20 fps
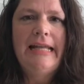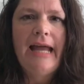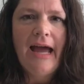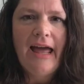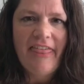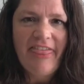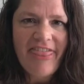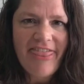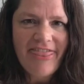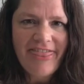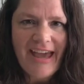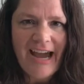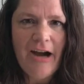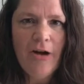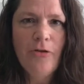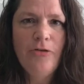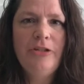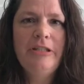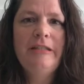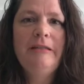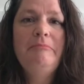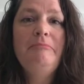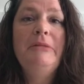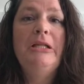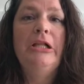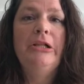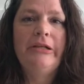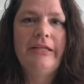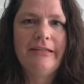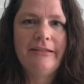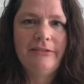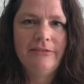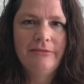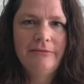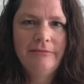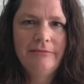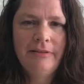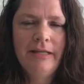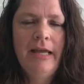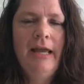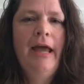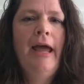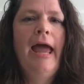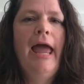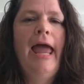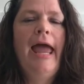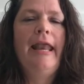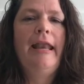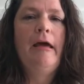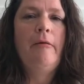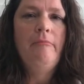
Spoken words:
1,000 million, and